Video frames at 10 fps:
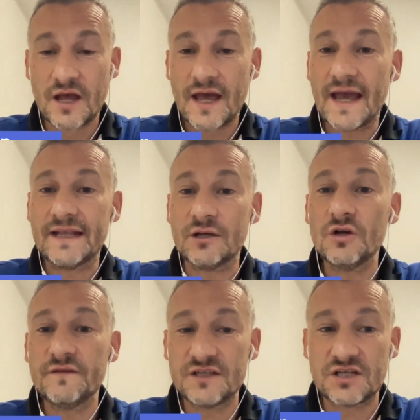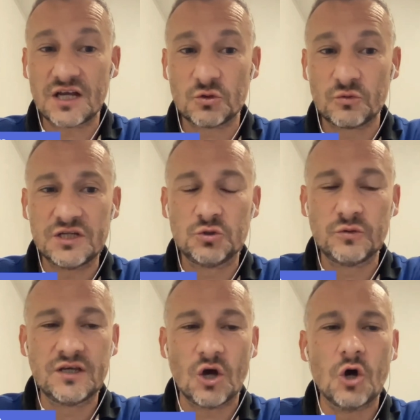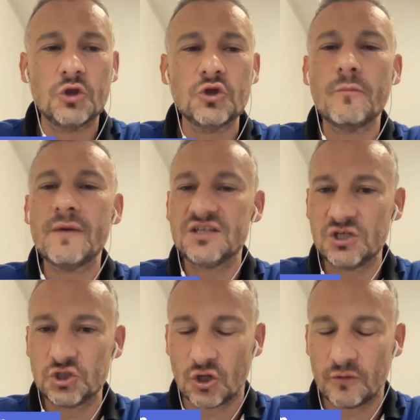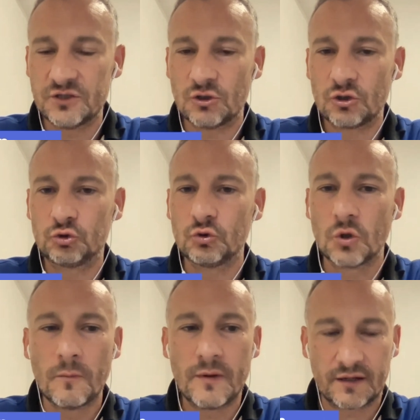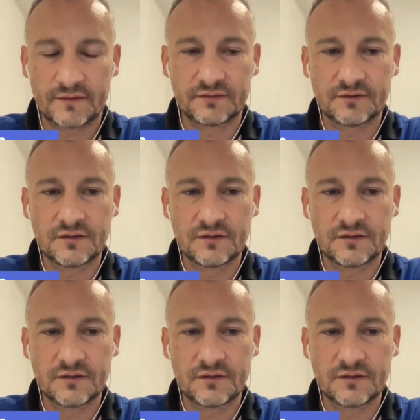And Olivier Jaillon is doing an amazing job in order to convert